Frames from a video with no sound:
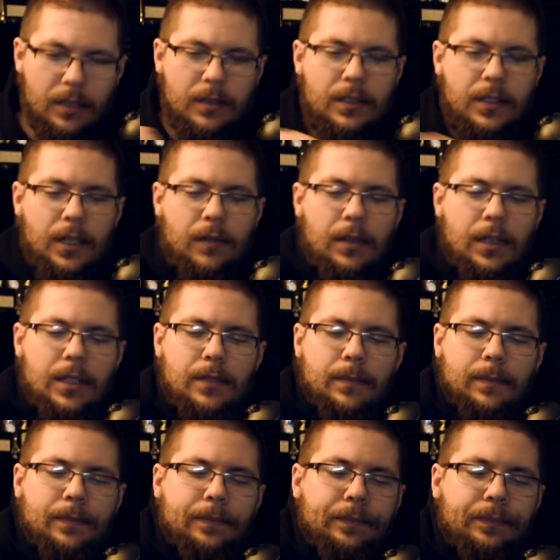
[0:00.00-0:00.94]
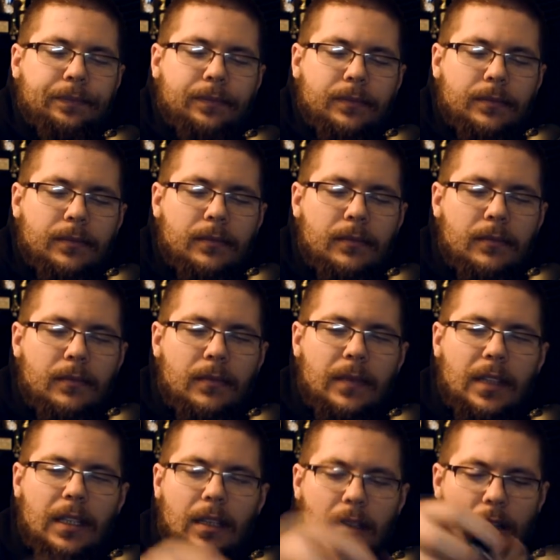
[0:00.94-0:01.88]
series
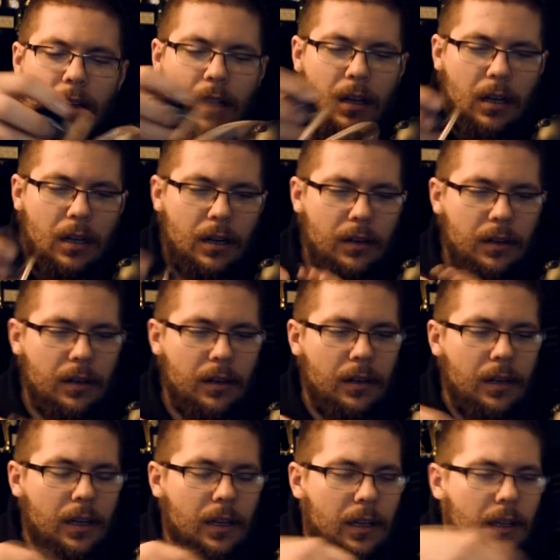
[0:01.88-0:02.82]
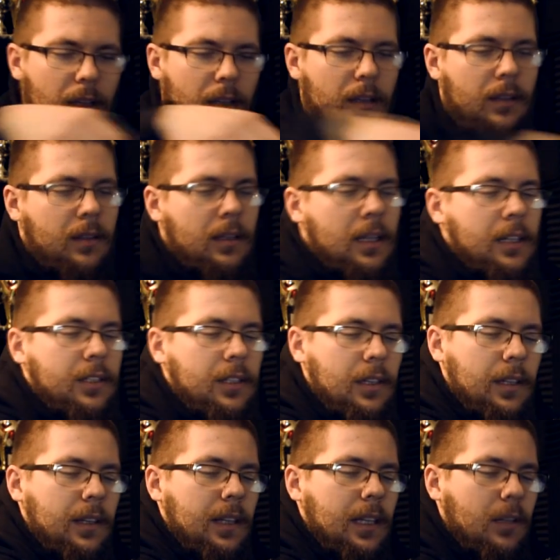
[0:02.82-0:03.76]
are
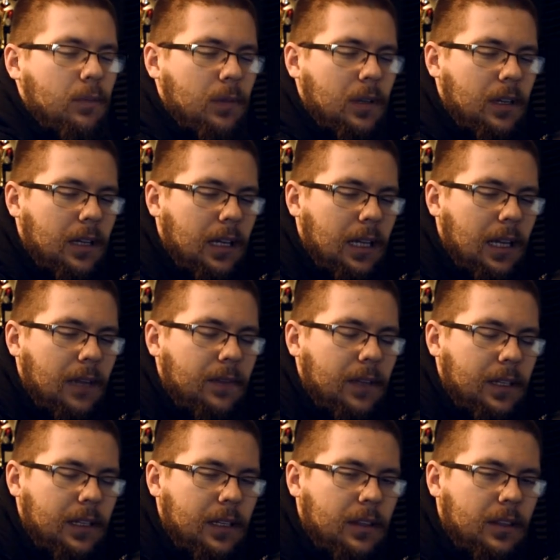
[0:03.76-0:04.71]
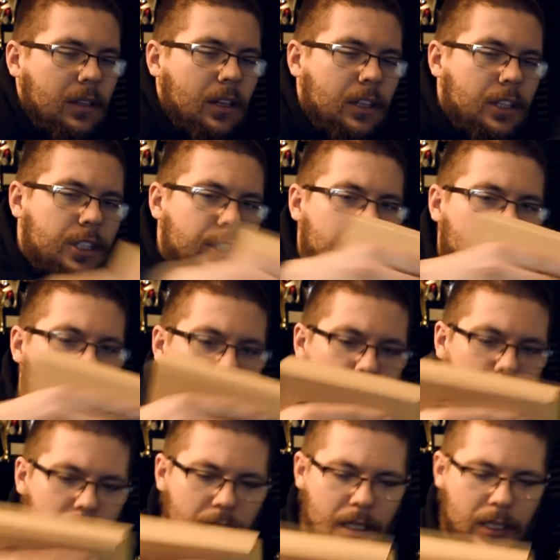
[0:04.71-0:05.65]
actually, that one I haven't not touched.
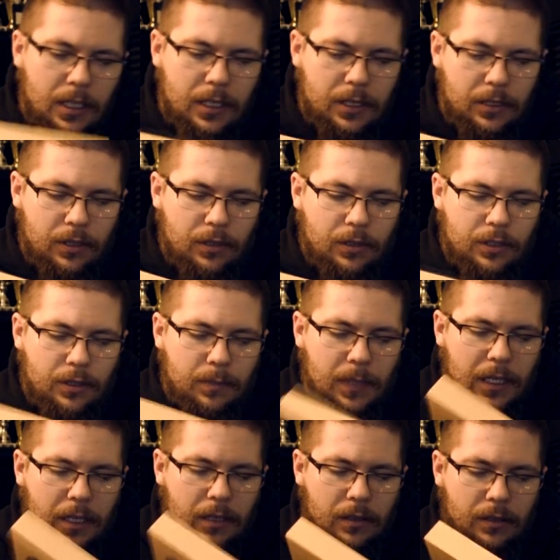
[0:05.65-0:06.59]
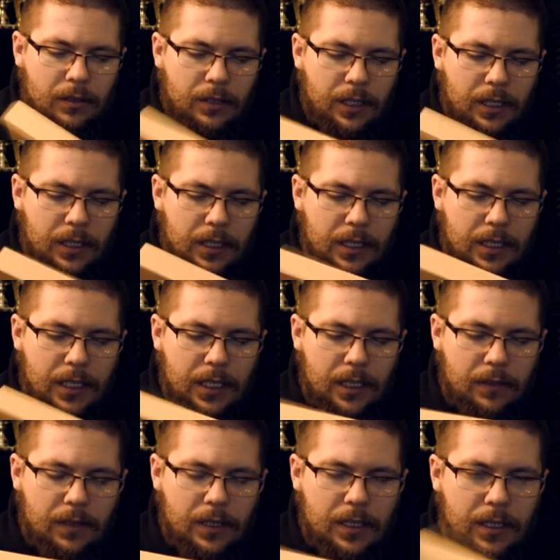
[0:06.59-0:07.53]
So the speakers in this
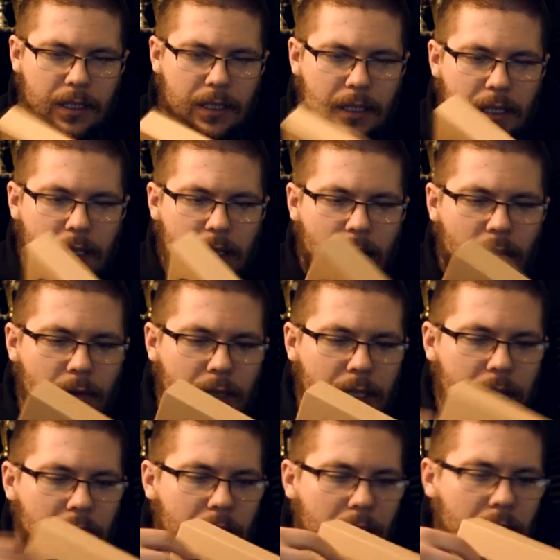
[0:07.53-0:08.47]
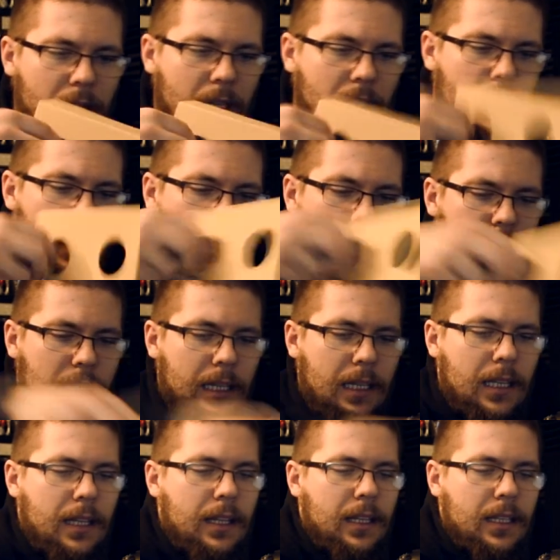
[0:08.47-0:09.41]
series are looking like
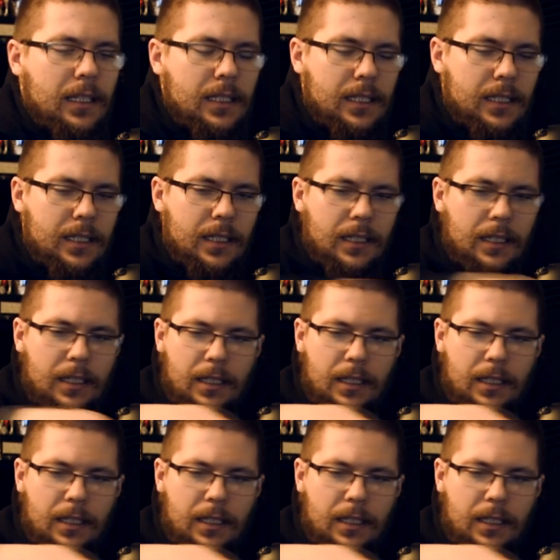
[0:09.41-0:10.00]
this,